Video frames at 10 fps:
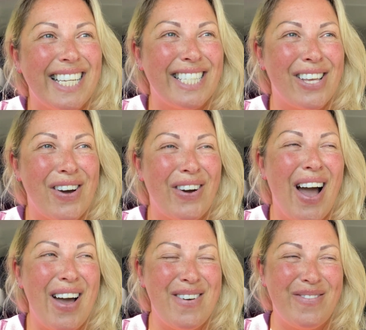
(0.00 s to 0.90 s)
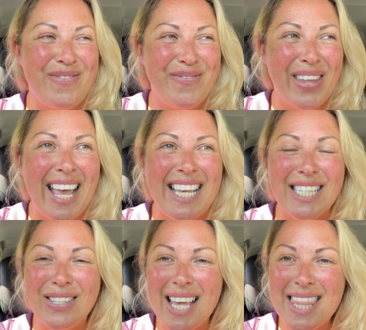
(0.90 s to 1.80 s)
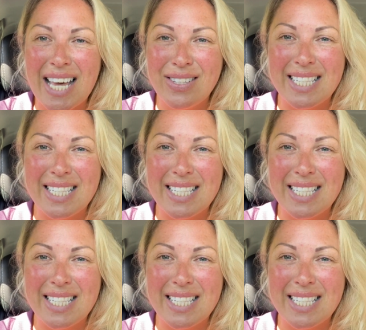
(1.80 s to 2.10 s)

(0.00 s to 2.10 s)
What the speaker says: So so 10,000